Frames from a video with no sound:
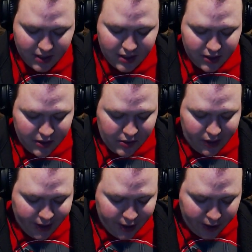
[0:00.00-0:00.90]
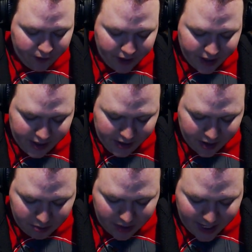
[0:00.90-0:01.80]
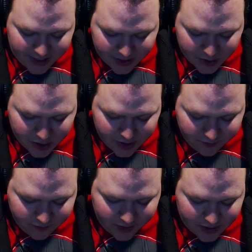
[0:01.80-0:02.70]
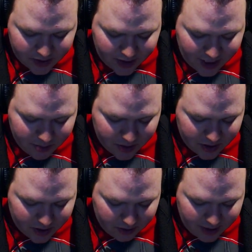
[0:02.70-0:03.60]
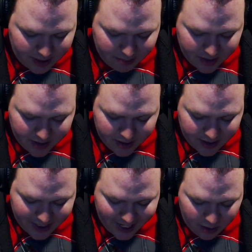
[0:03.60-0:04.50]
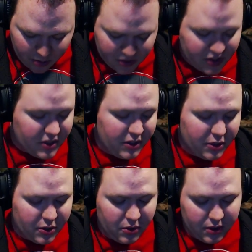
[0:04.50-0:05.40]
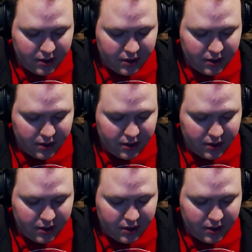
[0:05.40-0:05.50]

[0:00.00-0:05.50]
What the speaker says: You dangle your feet into the blackness. Fox climbs onto your lap. An owl sits on your shoulder.